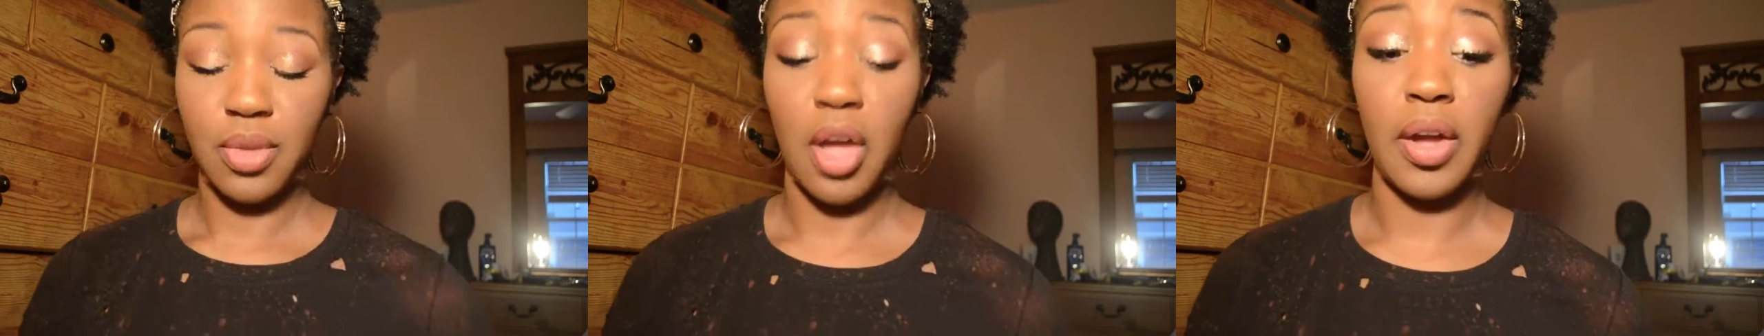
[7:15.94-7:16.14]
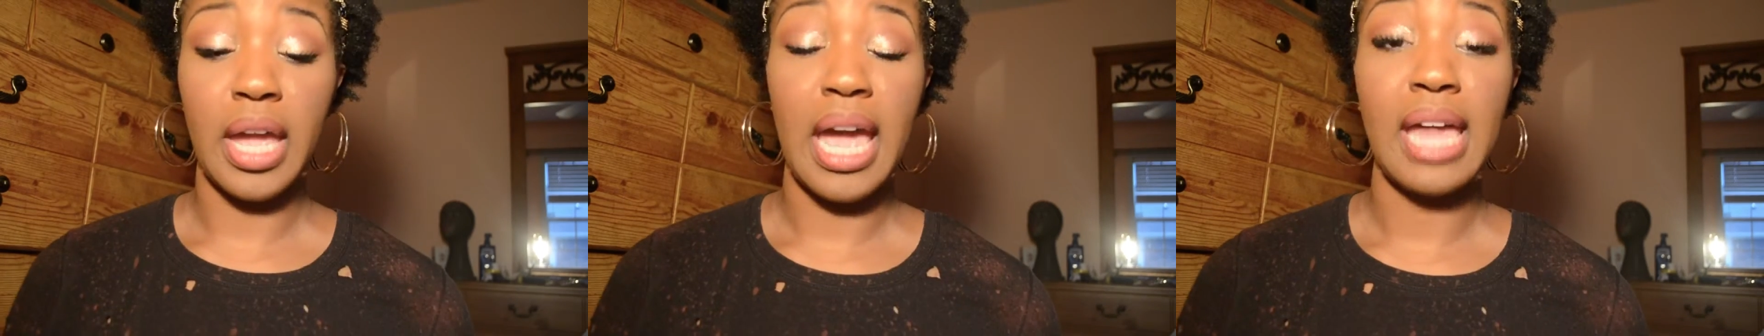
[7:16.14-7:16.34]

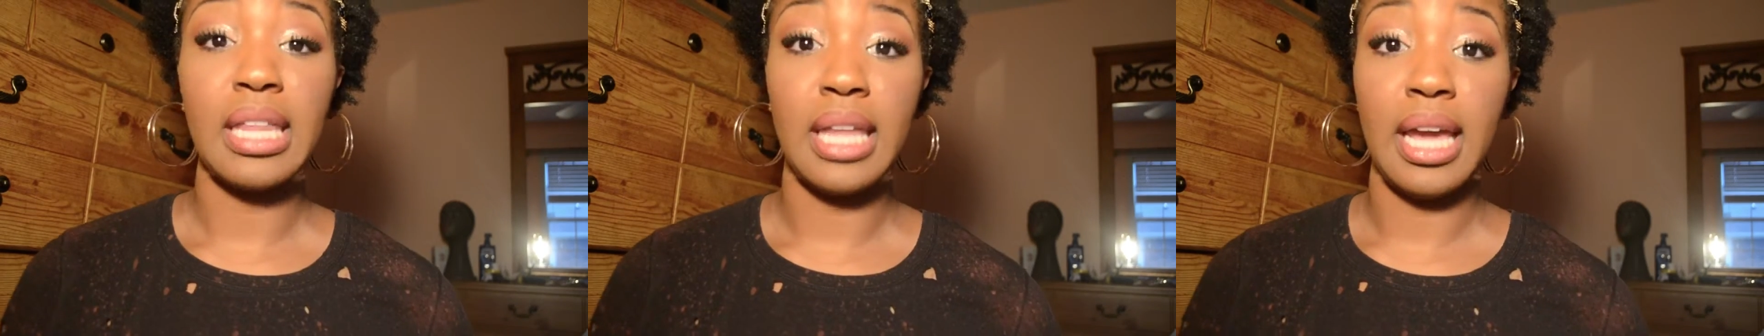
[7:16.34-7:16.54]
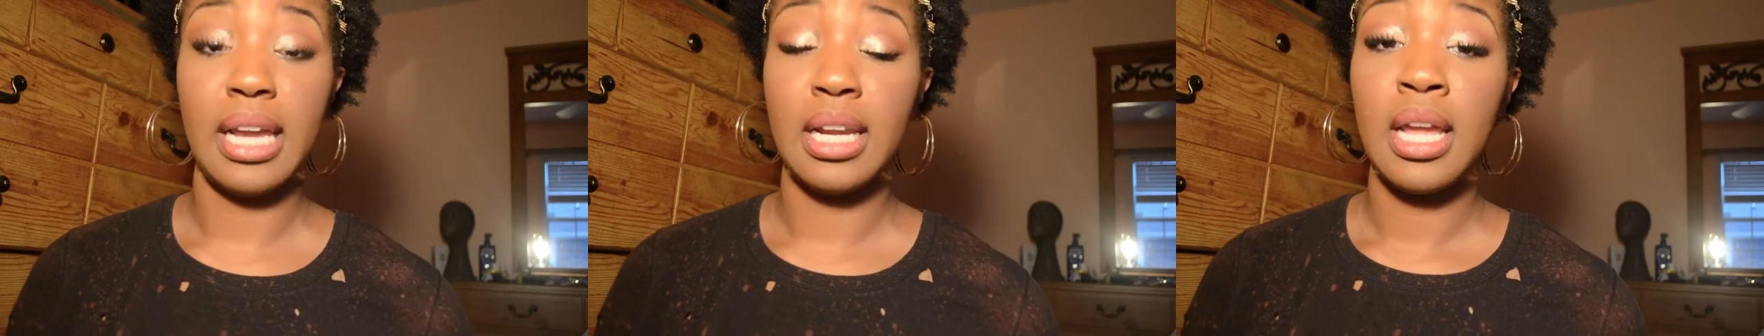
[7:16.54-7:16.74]
Okay, I
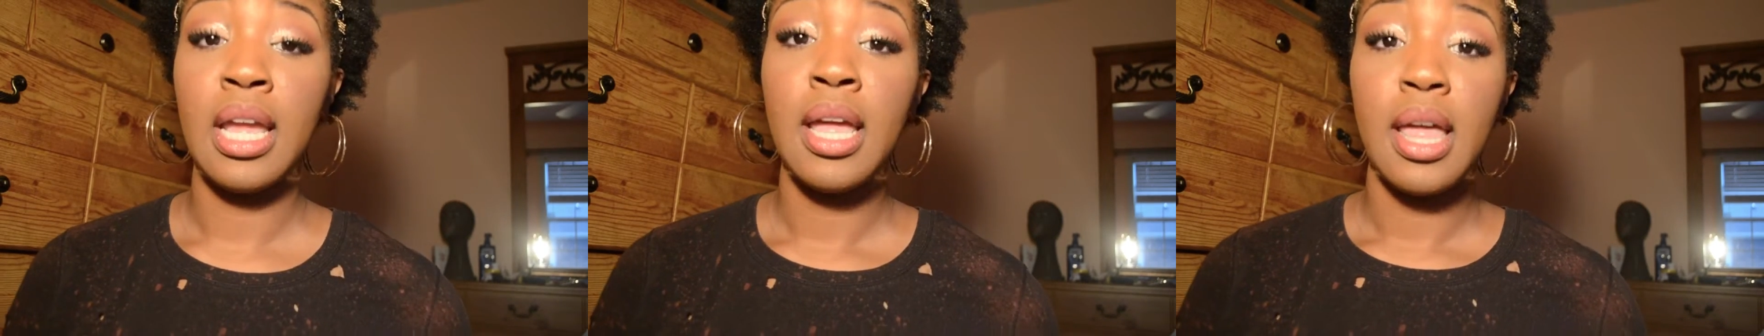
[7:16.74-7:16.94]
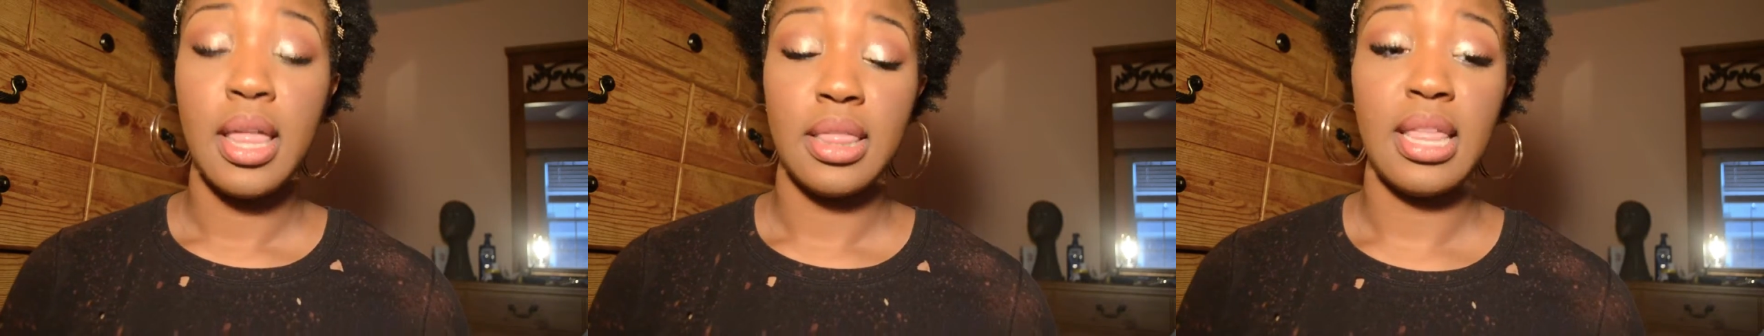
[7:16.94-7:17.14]
lied.
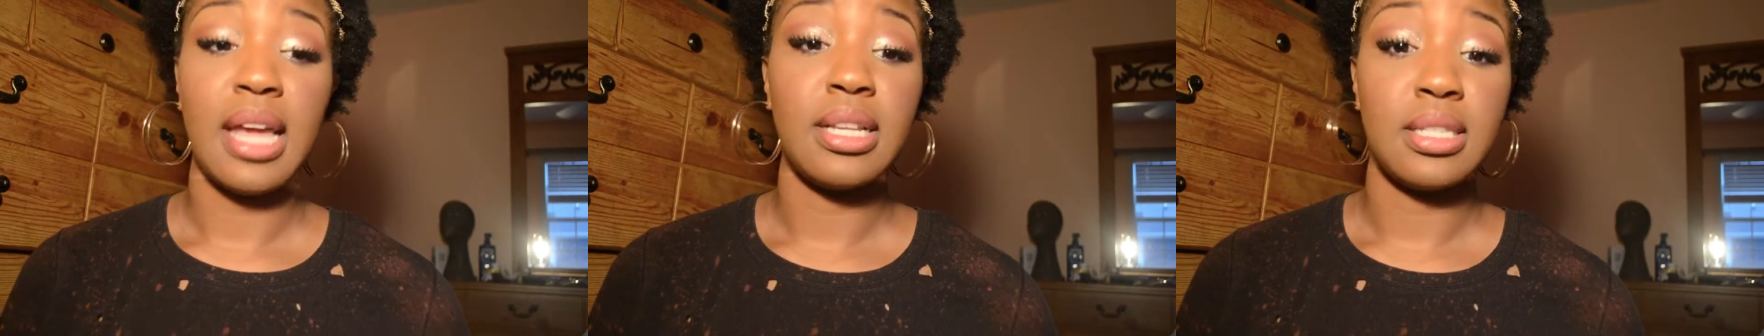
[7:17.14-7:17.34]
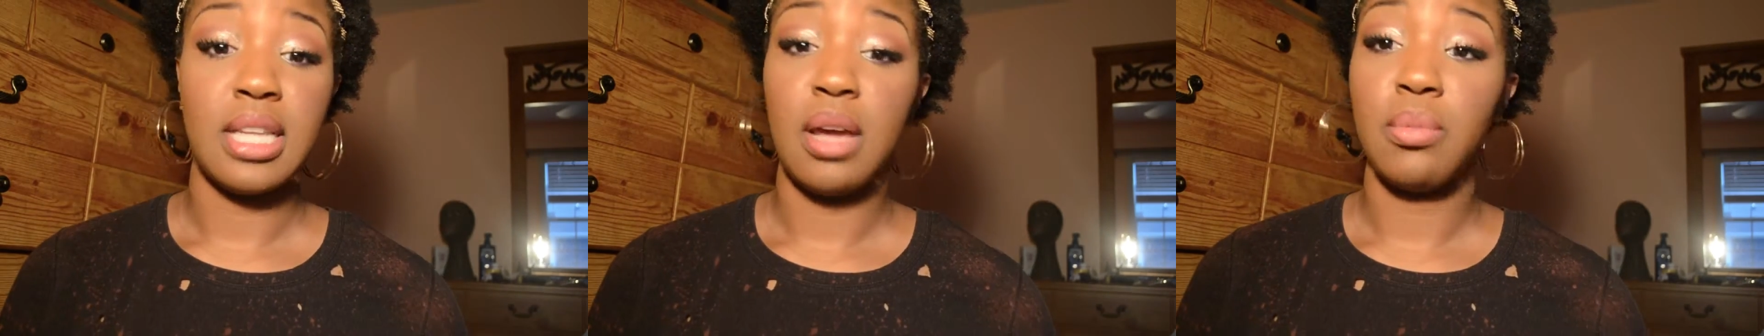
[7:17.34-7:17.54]

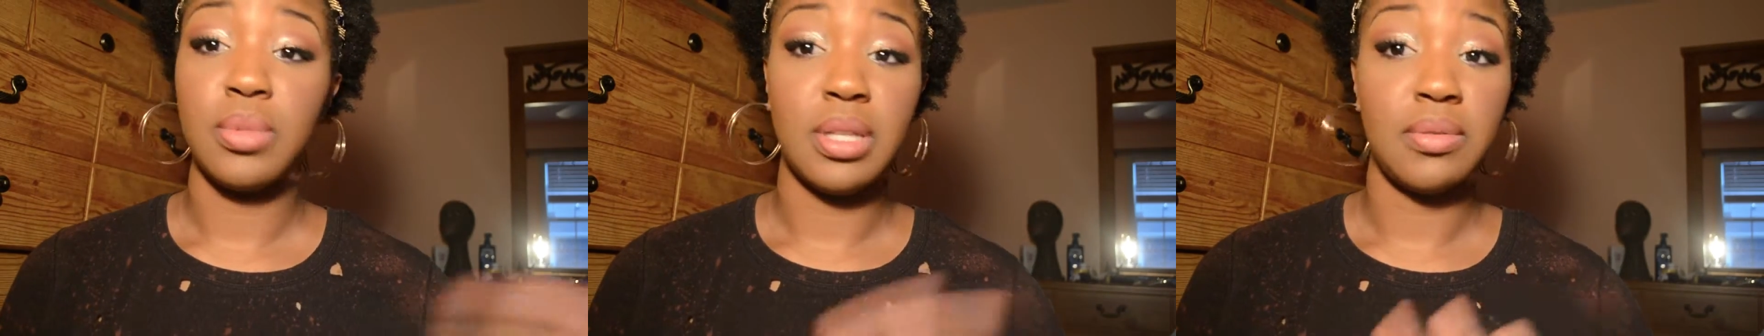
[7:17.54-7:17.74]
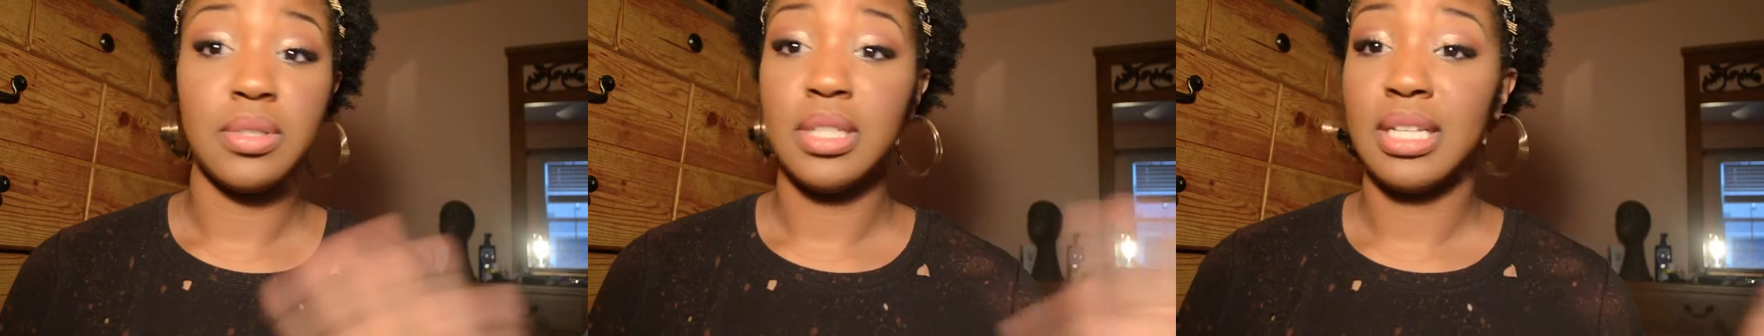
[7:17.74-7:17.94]
That
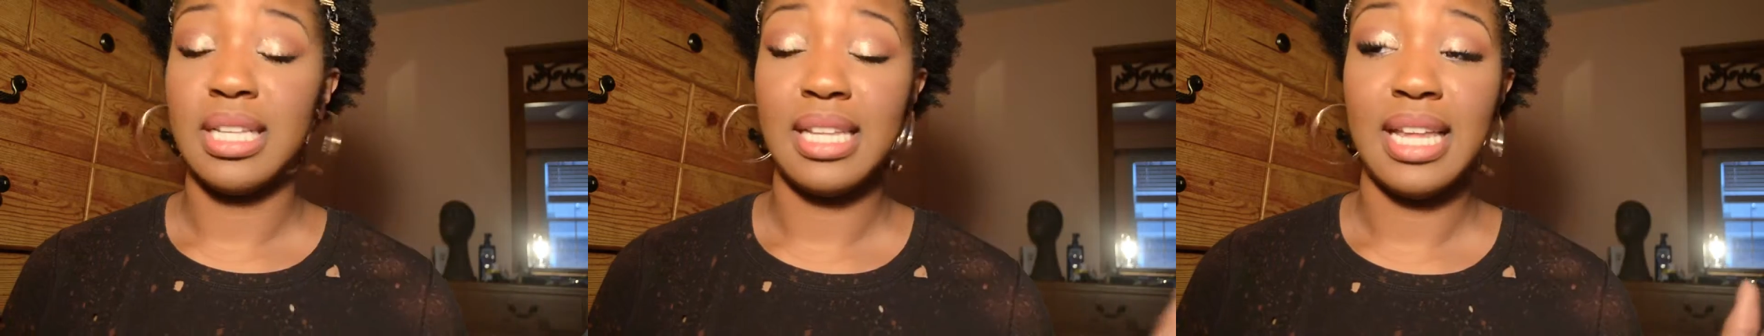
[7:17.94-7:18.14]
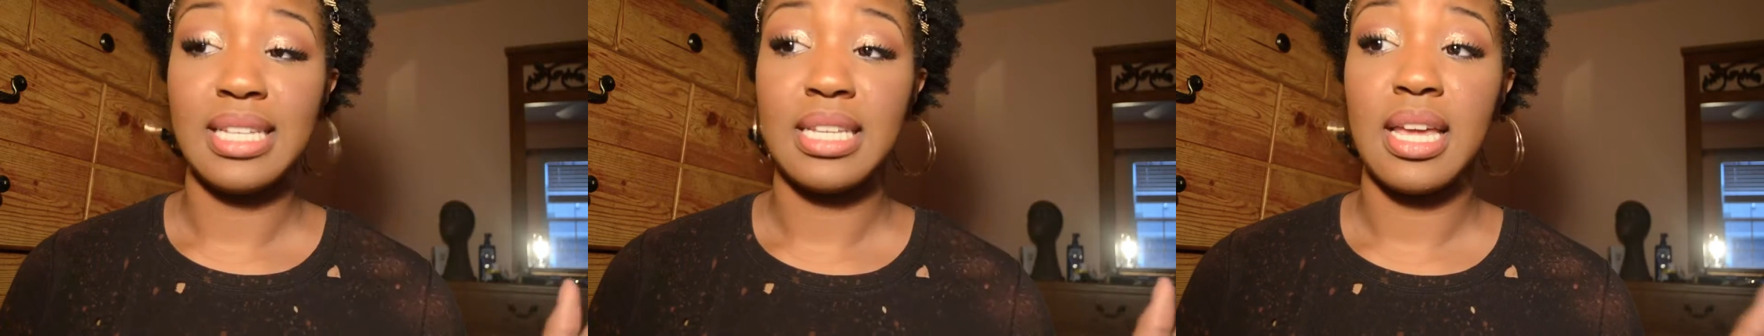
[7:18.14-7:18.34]
was not the
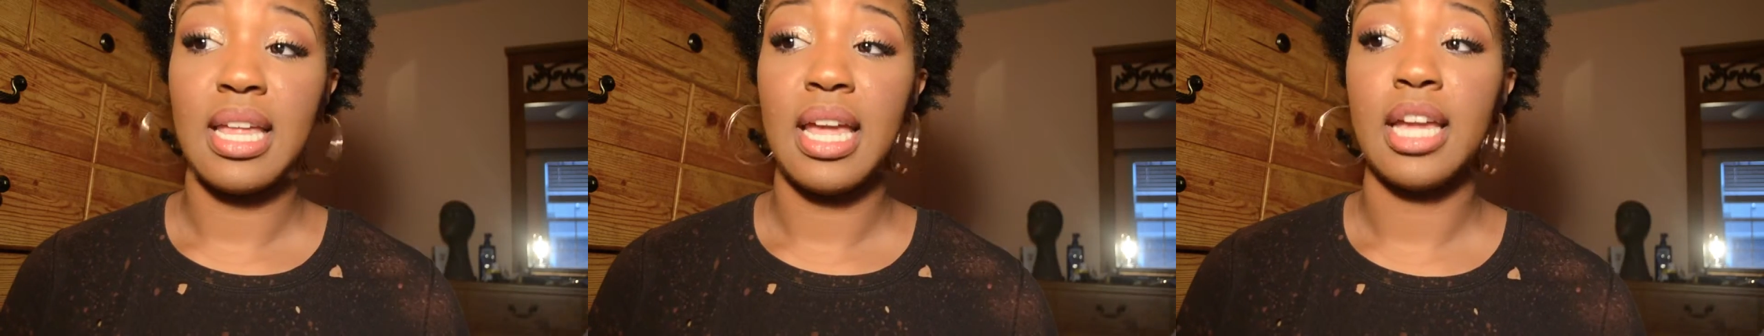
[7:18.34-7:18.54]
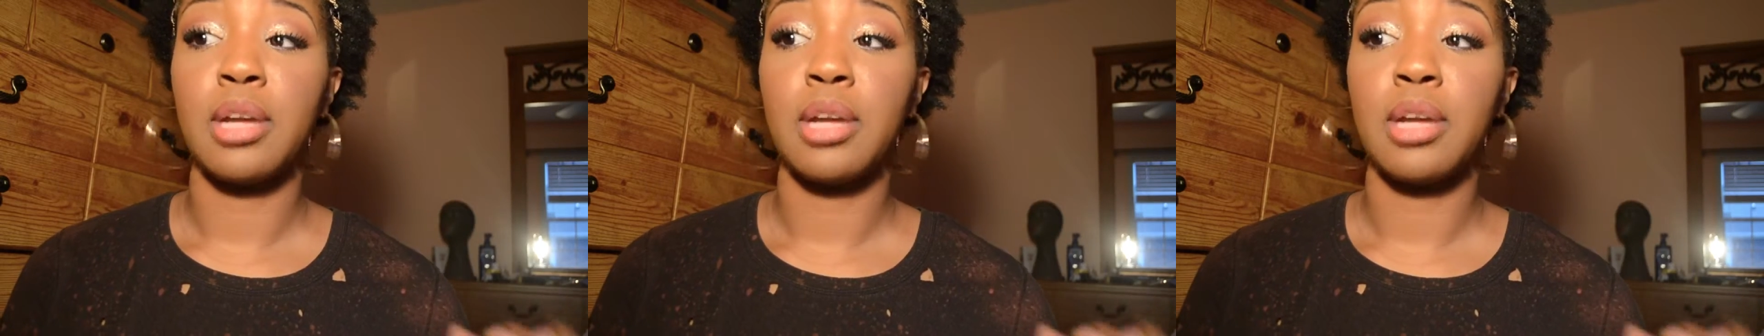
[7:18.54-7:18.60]
last highlight.